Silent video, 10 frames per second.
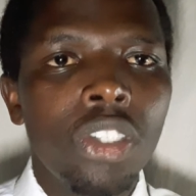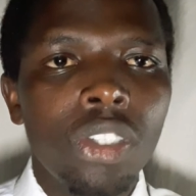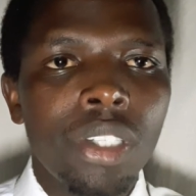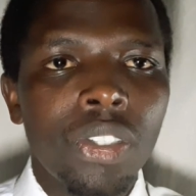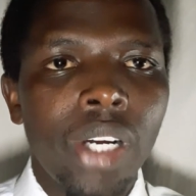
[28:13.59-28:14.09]

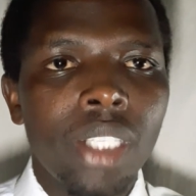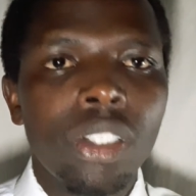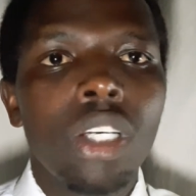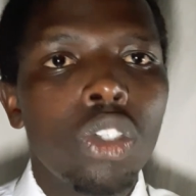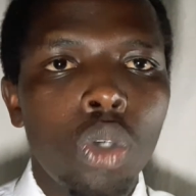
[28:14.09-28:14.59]
Jesus Christ
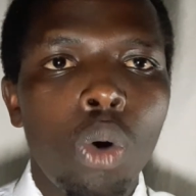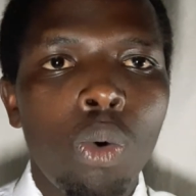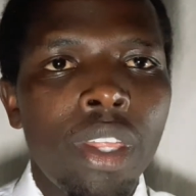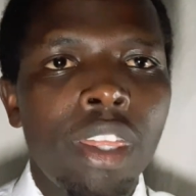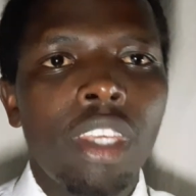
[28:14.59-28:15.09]
is so
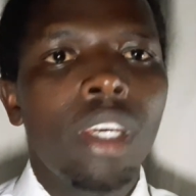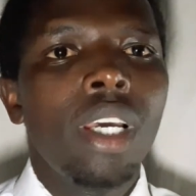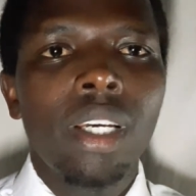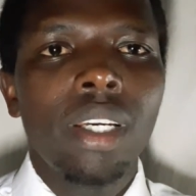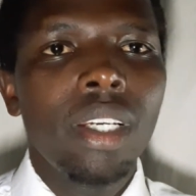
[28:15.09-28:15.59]
worthy.
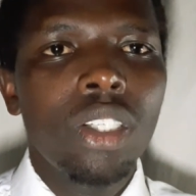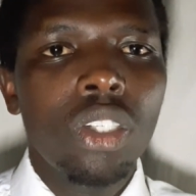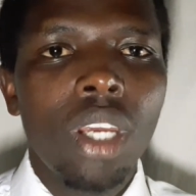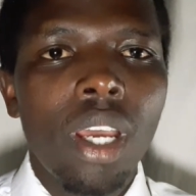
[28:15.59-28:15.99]
It